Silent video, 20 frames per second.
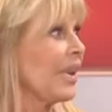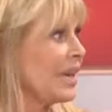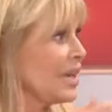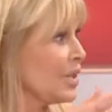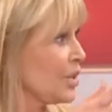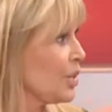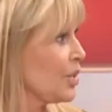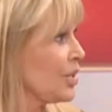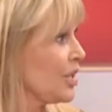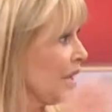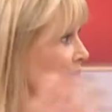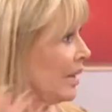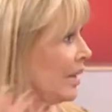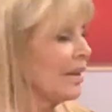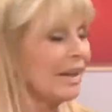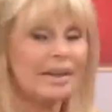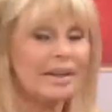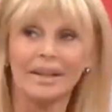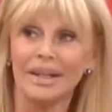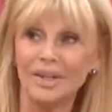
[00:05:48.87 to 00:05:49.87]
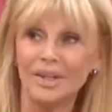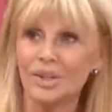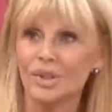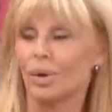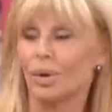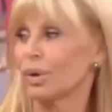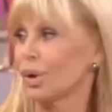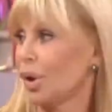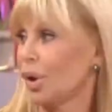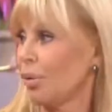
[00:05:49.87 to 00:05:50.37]
there is to see in
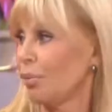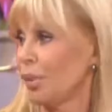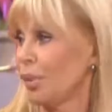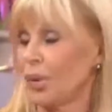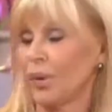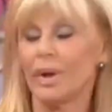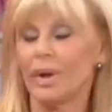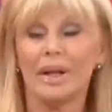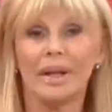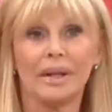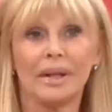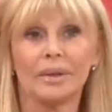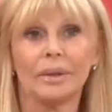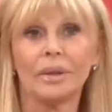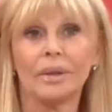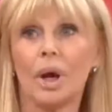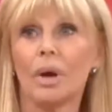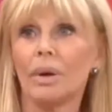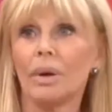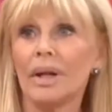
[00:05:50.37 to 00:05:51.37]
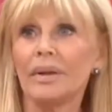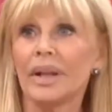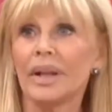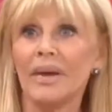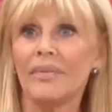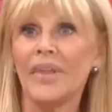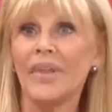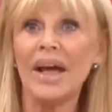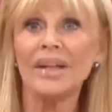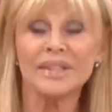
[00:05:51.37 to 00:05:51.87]
Stockholm, or, you know, and,
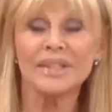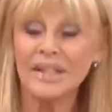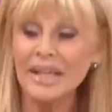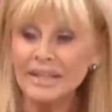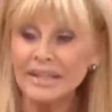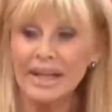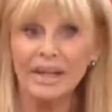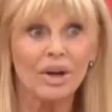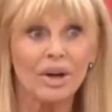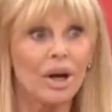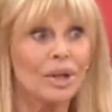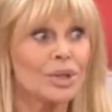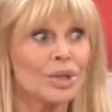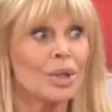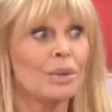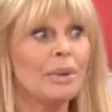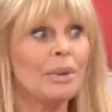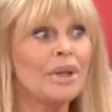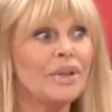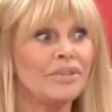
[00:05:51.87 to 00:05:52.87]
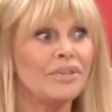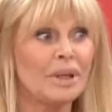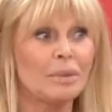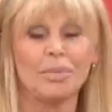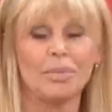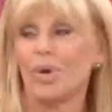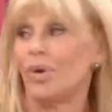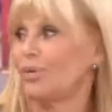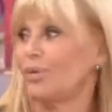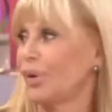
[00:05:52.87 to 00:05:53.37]
and that's it. I can't do
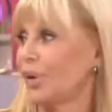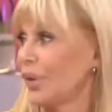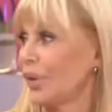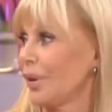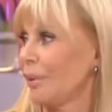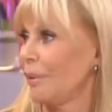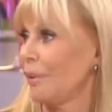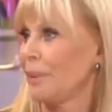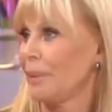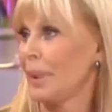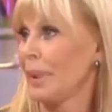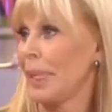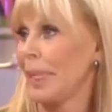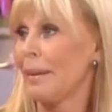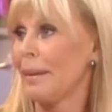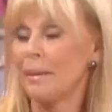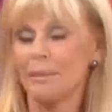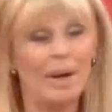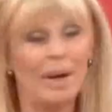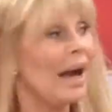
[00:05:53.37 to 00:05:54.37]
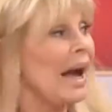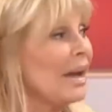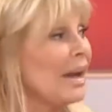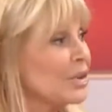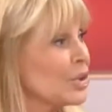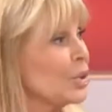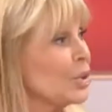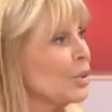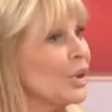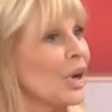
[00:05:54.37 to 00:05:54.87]
anything more for them. I
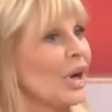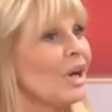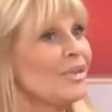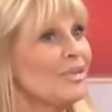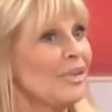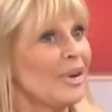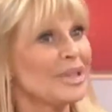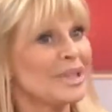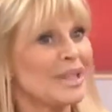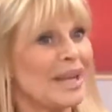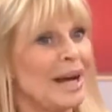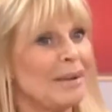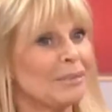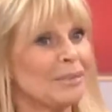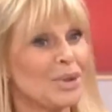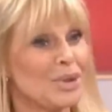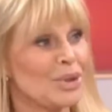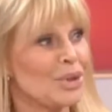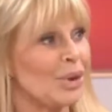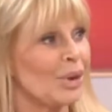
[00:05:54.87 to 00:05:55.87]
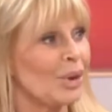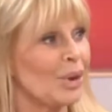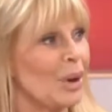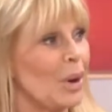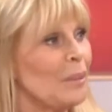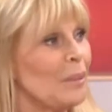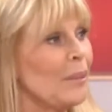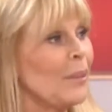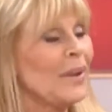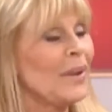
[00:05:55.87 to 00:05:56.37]
had two girlfriends come to
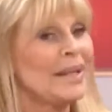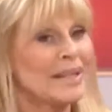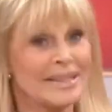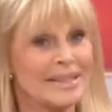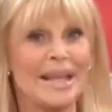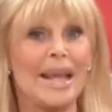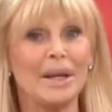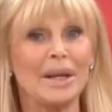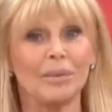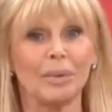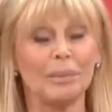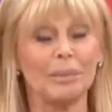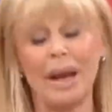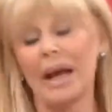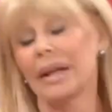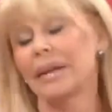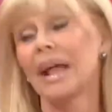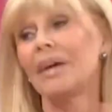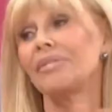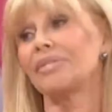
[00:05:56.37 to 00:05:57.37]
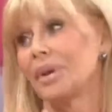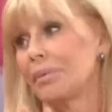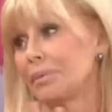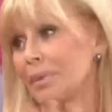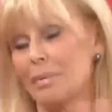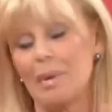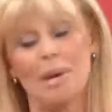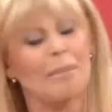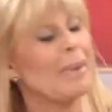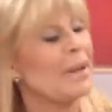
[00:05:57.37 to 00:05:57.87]
Stockholm, staying with me. I love
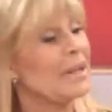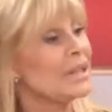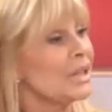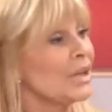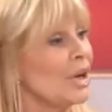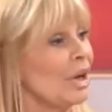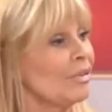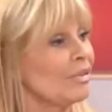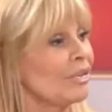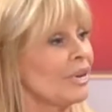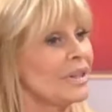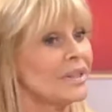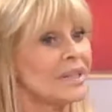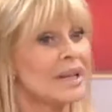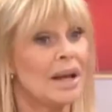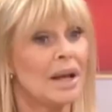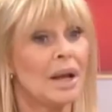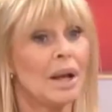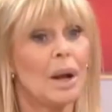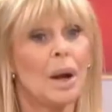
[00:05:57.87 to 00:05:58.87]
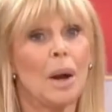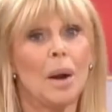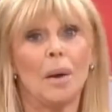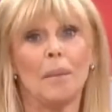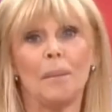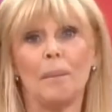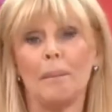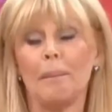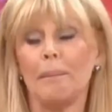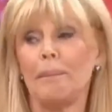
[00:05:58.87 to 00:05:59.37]
them, they're my best girlfriends.
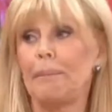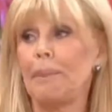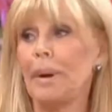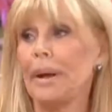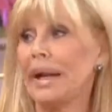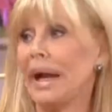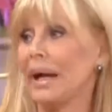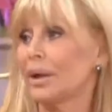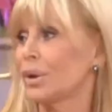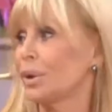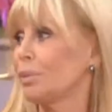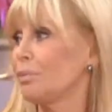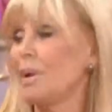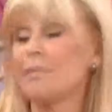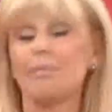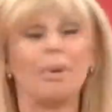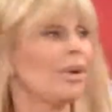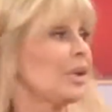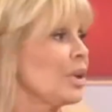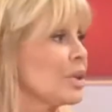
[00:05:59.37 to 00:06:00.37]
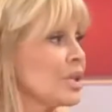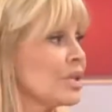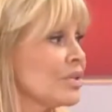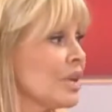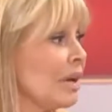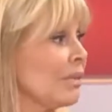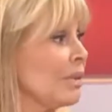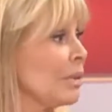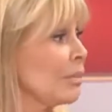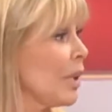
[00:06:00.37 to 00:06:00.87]
But I couldn't be bothered to
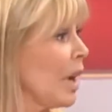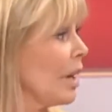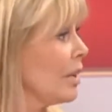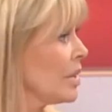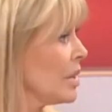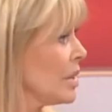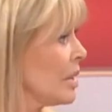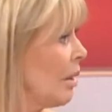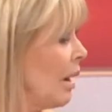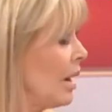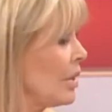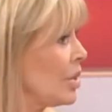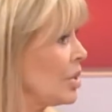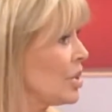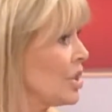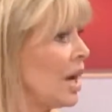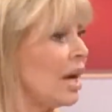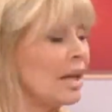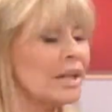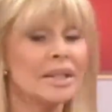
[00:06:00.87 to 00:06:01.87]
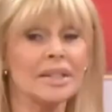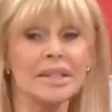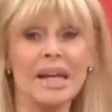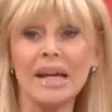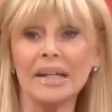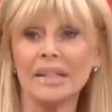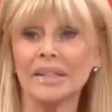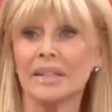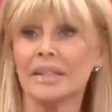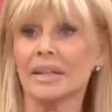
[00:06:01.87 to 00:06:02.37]
drive them around, so I just hired a
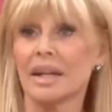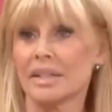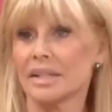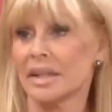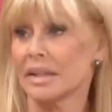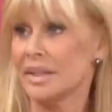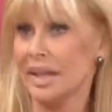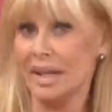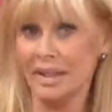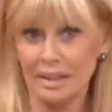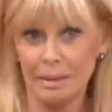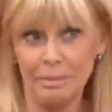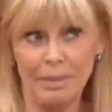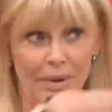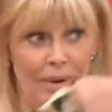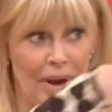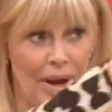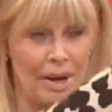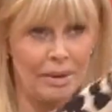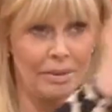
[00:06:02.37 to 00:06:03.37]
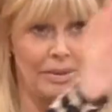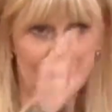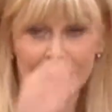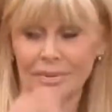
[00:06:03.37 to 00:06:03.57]
taxi and I said, take them around